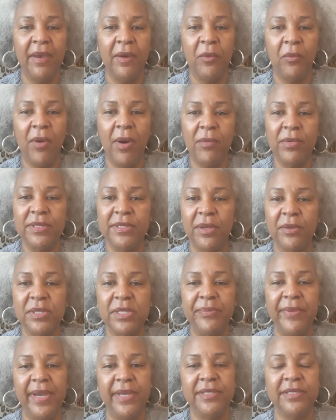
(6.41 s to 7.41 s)
what was so
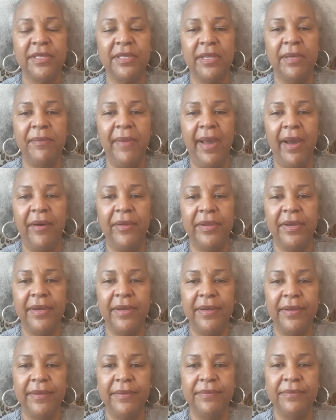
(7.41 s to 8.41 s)
special about
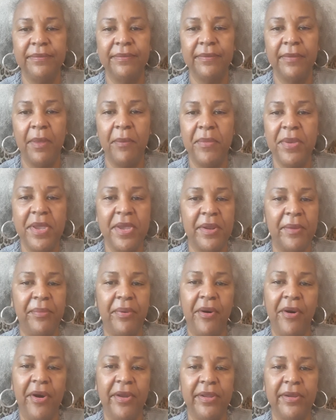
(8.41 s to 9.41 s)
being a
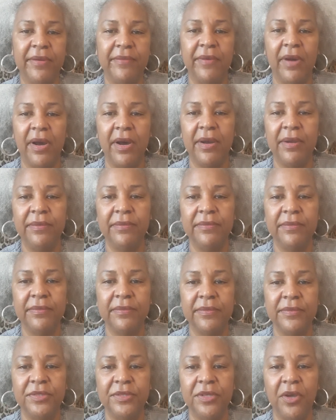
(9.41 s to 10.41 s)
part of
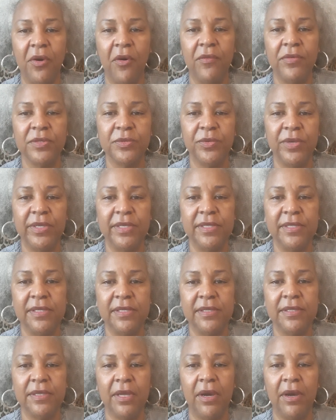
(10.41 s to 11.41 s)
Jehovah's
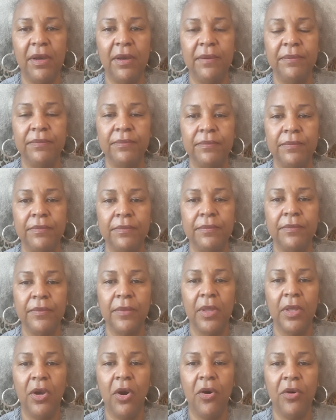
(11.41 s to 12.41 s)
Witnesses
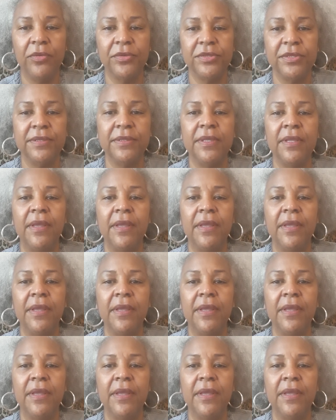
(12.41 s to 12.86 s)
cult.